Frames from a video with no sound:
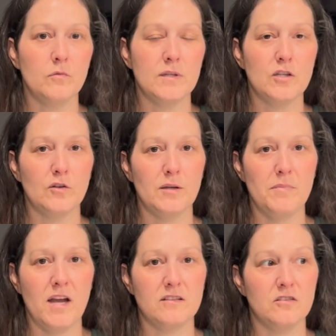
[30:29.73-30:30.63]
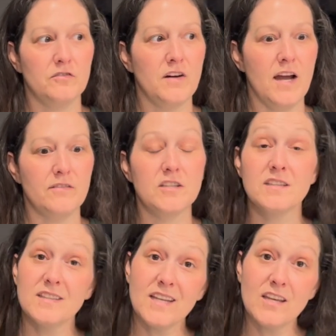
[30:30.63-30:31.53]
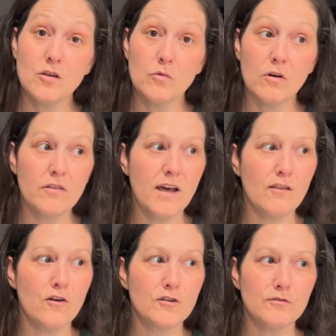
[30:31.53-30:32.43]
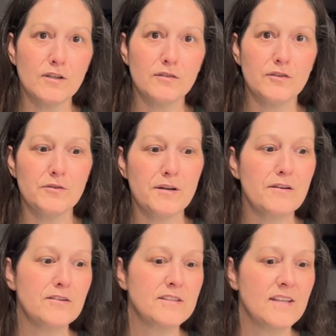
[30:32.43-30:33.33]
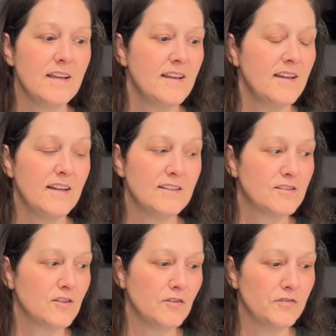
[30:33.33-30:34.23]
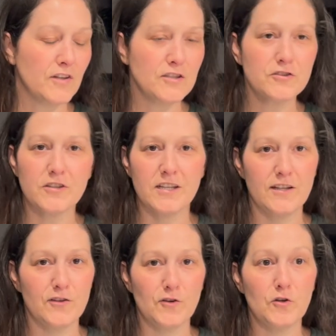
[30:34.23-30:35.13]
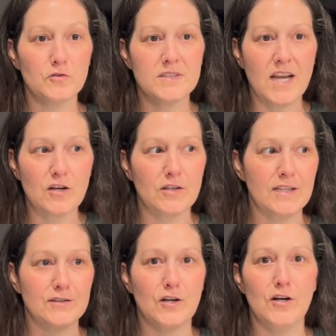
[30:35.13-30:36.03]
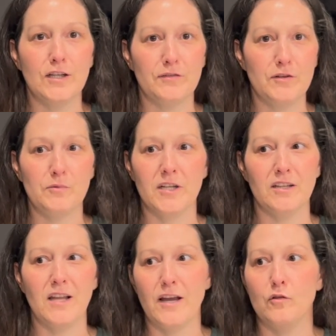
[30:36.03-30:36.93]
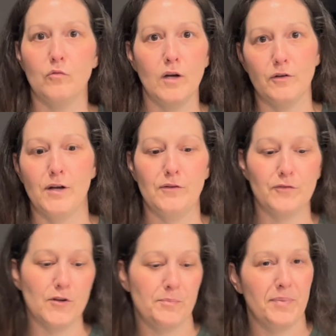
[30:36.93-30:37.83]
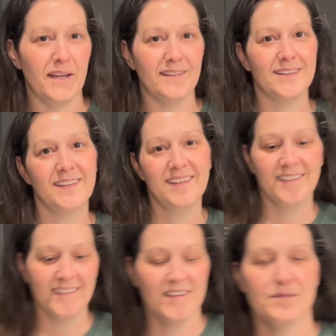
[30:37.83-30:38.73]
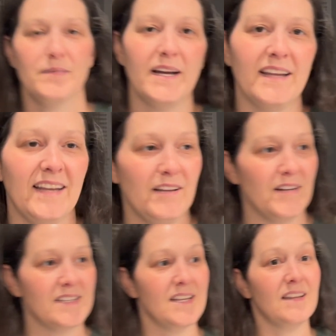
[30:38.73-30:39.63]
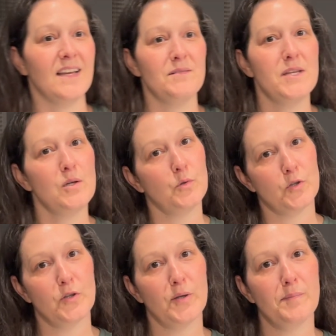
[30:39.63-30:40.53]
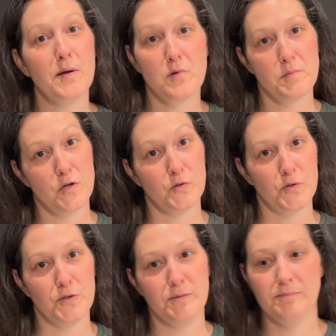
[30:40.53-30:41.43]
We don't get back till five. Does it take you all that long to run a few errands? It's so frustrating. Your whole Saturday's gone if you want to like run around for a bit. But anyways, let me order my Walmart order.